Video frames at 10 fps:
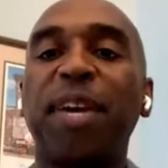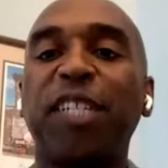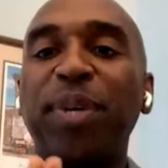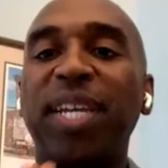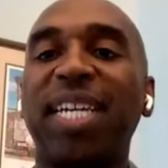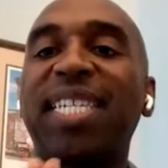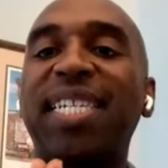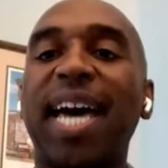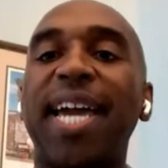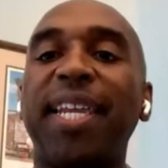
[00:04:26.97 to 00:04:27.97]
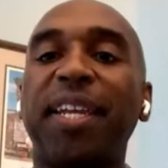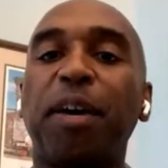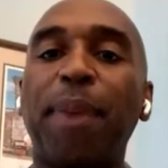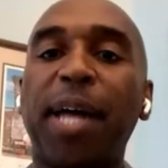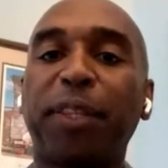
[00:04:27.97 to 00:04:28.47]
has been excited
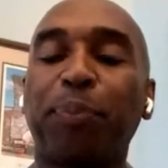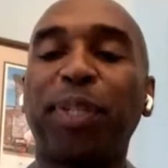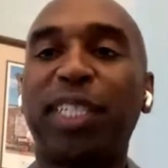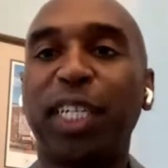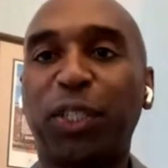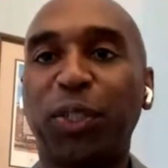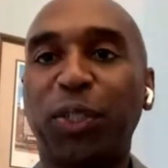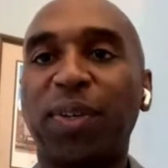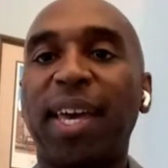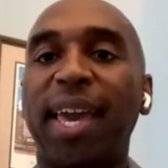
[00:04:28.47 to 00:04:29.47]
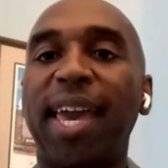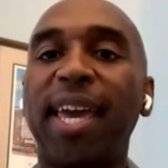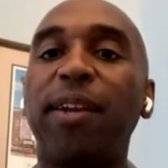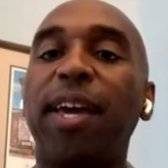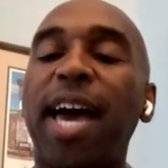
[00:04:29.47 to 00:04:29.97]
about the potential.
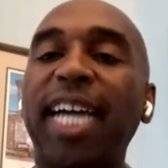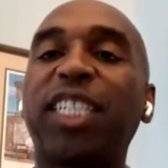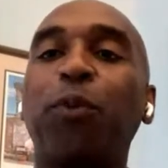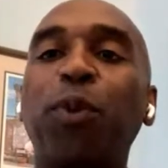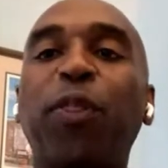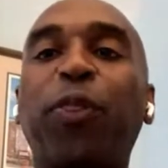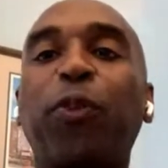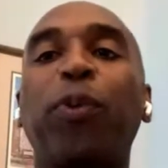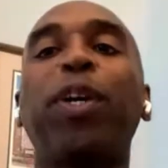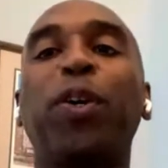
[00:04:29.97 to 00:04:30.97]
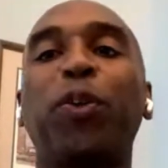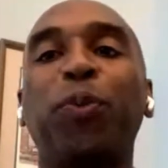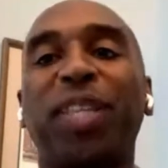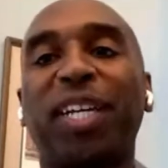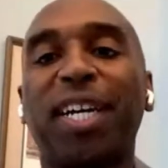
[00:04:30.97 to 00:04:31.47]
And actually, we're thrilled
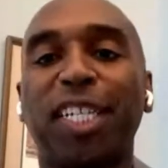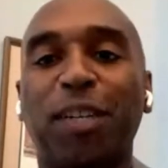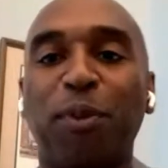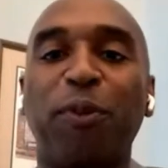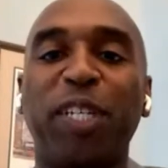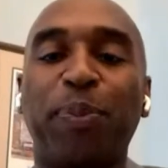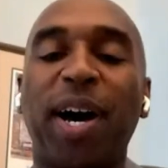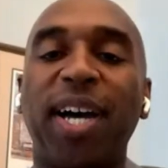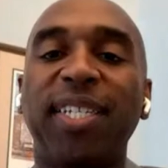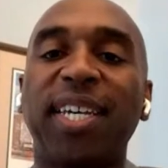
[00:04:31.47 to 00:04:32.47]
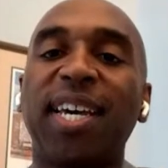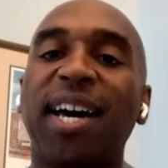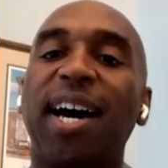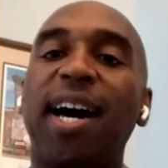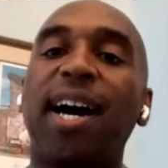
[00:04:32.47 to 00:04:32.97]
with the customer response.
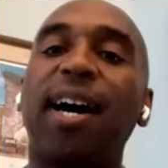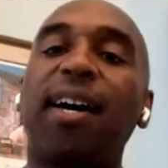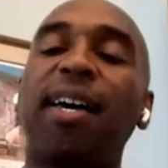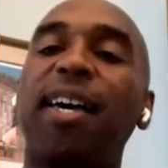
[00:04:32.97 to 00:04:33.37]
The